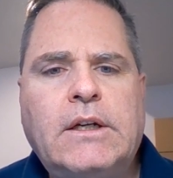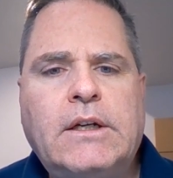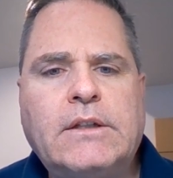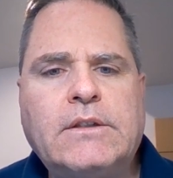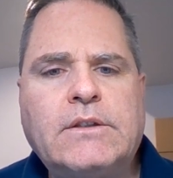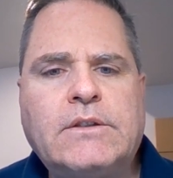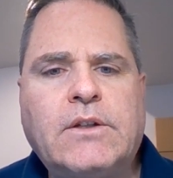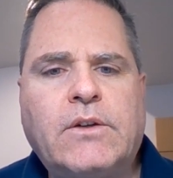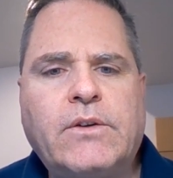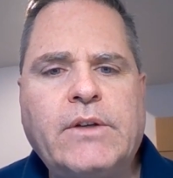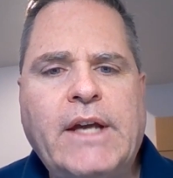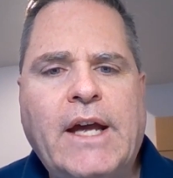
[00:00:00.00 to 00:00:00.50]

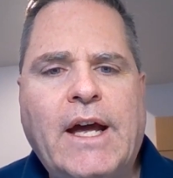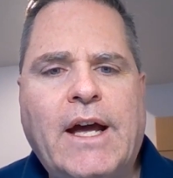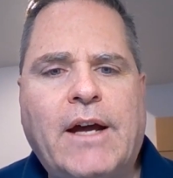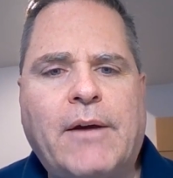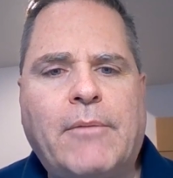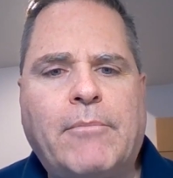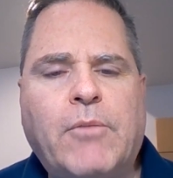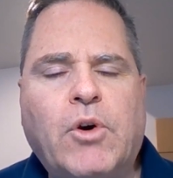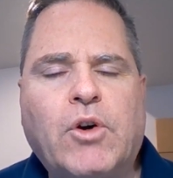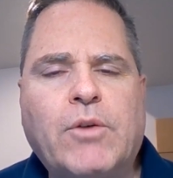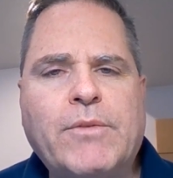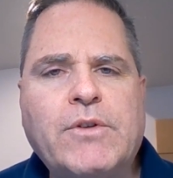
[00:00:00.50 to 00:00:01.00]
And so,
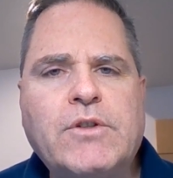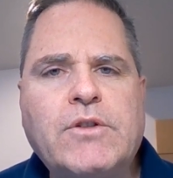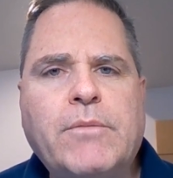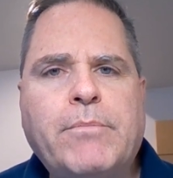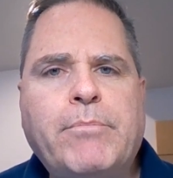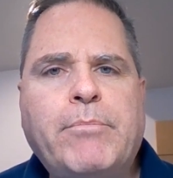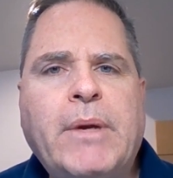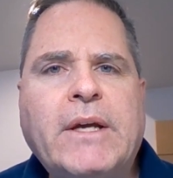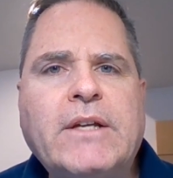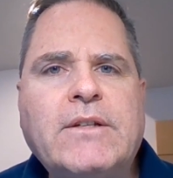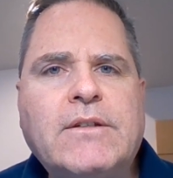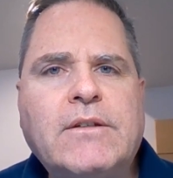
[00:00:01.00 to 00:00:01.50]
yeah, Mormons are
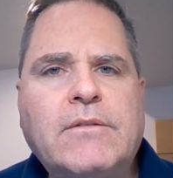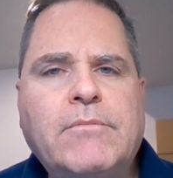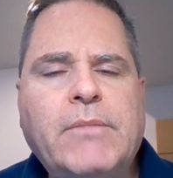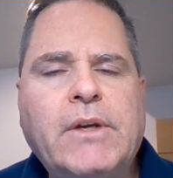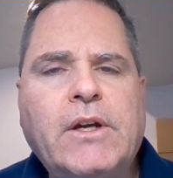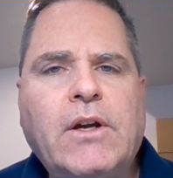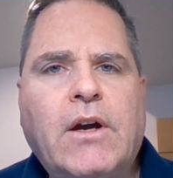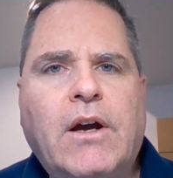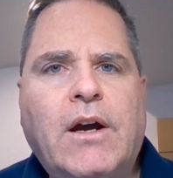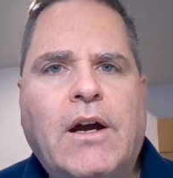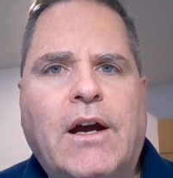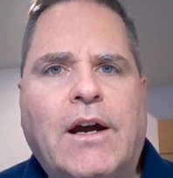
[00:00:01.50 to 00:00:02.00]
pissing
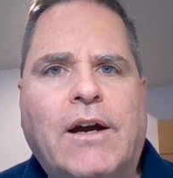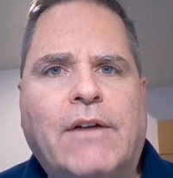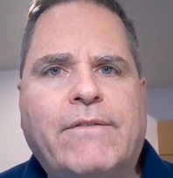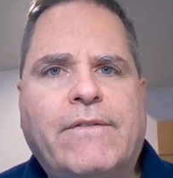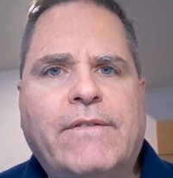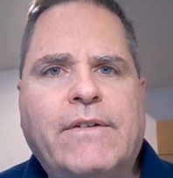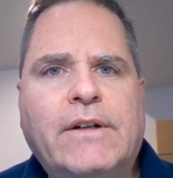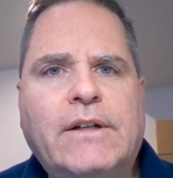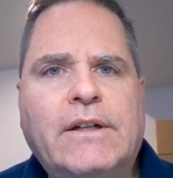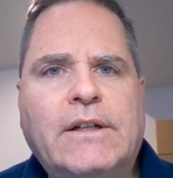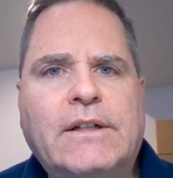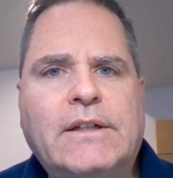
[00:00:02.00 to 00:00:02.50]
me
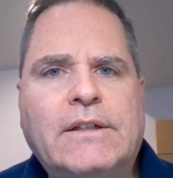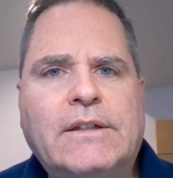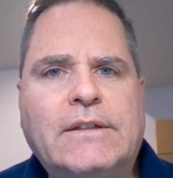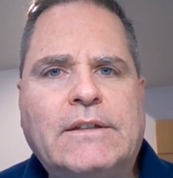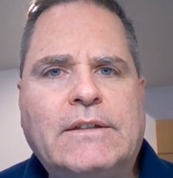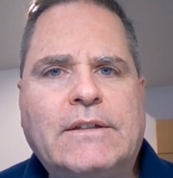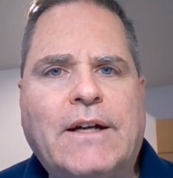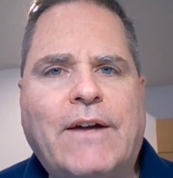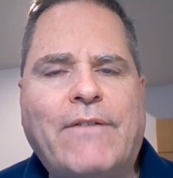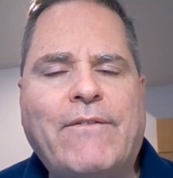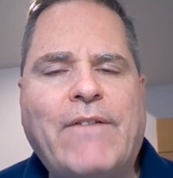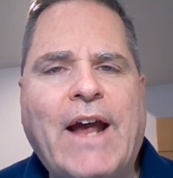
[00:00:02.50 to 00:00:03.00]
off.
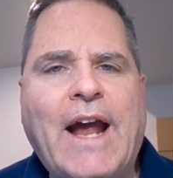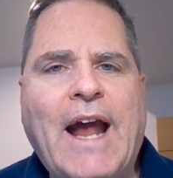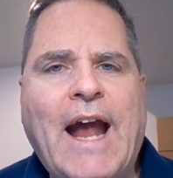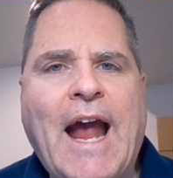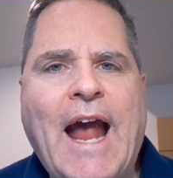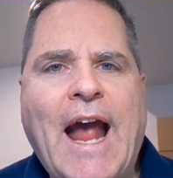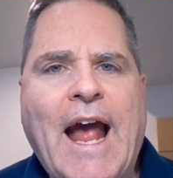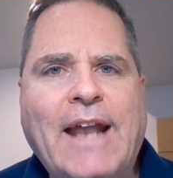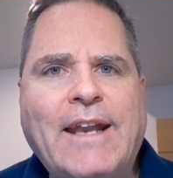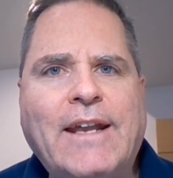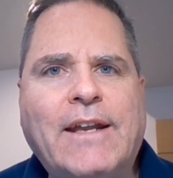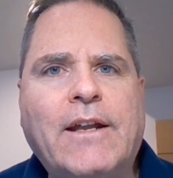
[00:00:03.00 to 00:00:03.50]
I've
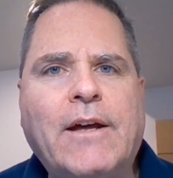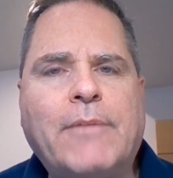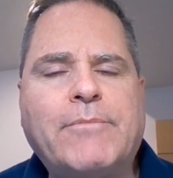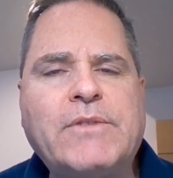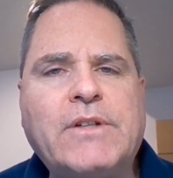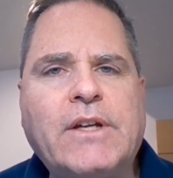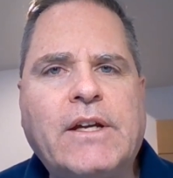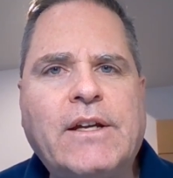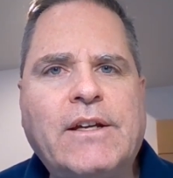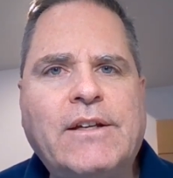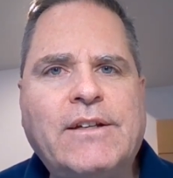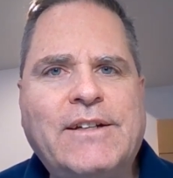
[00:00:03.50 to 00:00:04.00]
had it
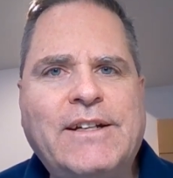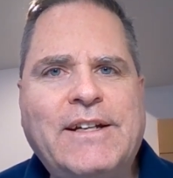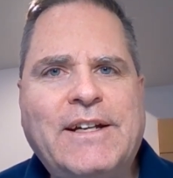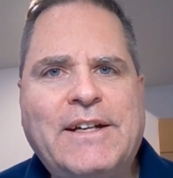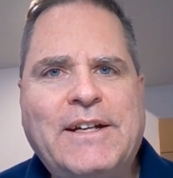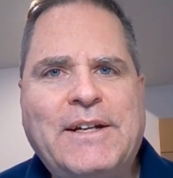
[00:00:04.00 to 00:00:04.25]
up to.